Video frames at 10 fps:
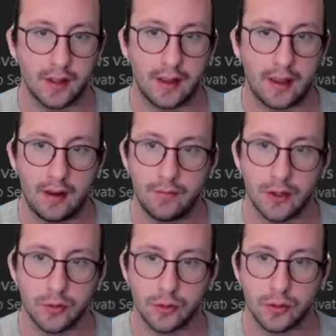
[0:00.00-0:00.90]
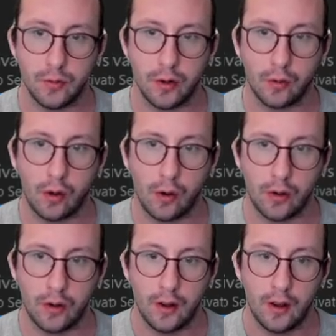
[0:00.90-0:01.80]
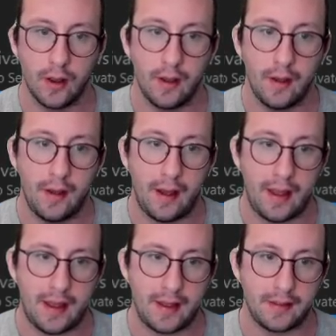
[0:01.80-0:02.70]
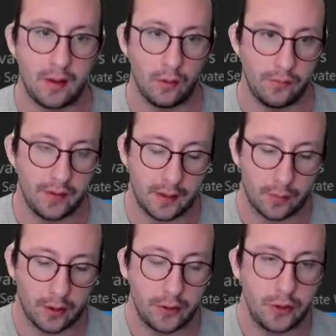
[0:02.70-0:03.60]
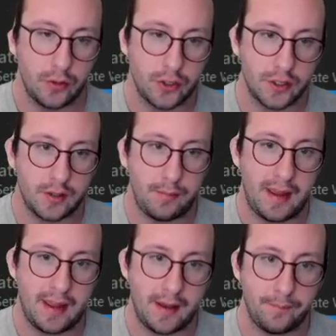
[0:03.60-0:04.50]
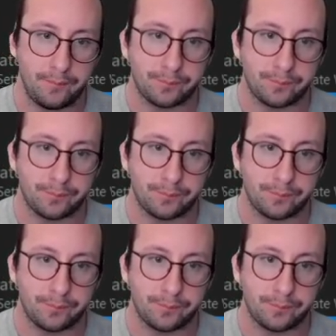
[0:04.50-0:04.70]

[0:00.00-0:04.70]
like in Visual Studio Code. And the only thing that we're going to do just to make it,